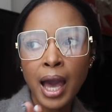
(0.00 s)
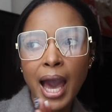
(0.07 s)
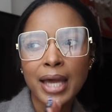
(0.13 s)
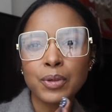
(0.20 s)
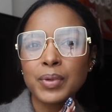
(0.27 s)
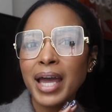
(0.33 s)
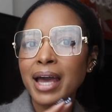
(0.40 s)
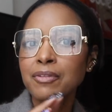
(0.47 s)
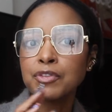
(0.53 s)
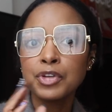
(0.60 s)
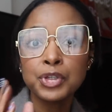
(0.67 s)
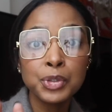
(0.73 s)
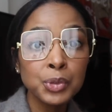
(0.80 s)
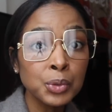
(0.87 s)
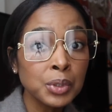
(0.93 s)
I don't have
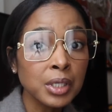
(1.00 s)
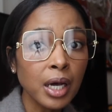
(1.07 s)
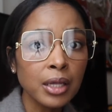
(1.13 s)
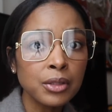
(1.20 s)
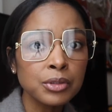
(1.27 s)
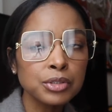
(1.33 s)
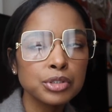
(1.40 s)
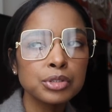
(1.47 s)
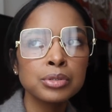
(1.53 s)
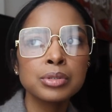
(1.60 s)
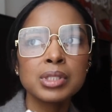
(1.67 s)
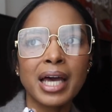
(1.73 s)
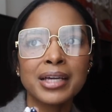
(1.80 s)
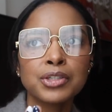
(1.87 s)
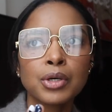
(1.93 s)
nude color
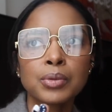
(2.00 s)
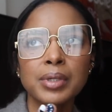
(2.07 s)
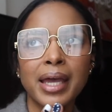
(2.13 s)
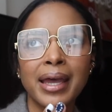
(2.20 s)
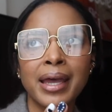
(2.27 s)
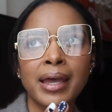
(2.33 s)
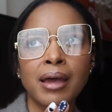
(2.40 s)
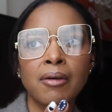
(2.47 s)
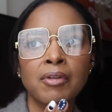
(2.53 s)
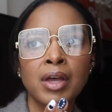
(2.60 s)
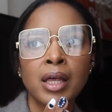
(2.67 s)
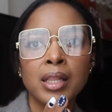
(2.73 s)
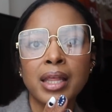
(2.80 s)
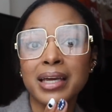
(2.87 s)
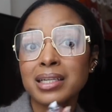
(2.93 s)
shoes. I don't have
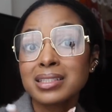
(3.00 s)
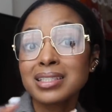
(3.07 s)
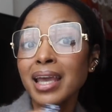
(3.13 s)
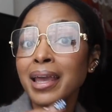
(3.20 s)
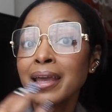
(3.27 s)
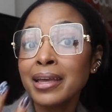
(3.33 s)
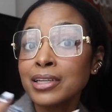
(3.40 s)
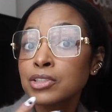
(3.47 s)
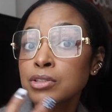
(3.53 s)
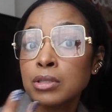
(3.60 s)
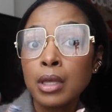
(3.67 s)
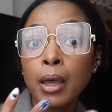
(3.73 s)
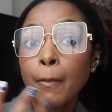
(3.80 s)
like a tan